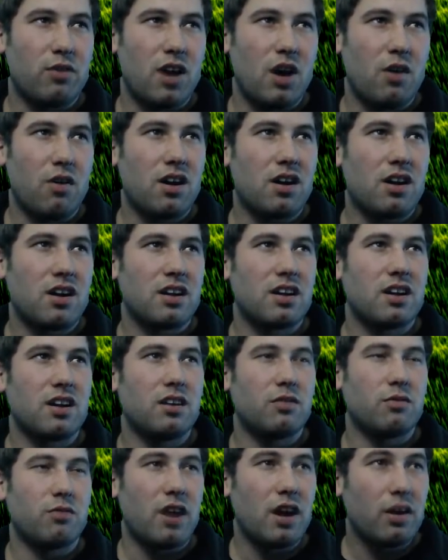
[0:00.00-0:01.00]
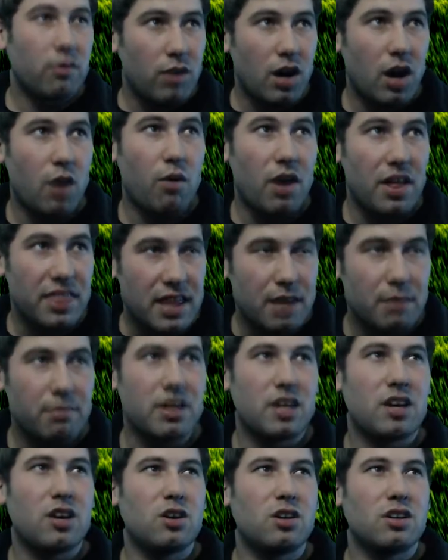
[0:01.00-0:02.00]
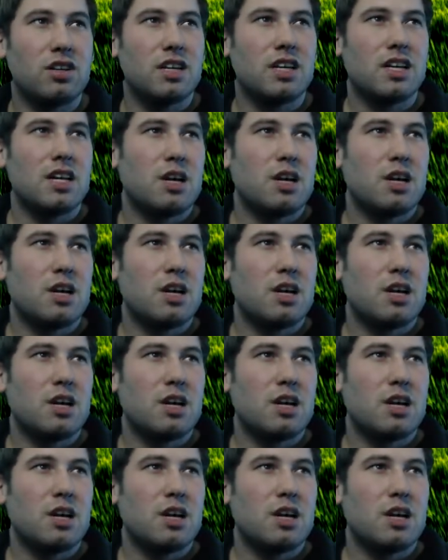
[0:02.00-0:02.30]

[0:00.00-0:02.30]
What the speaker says: I want her to go, right where I want them to go.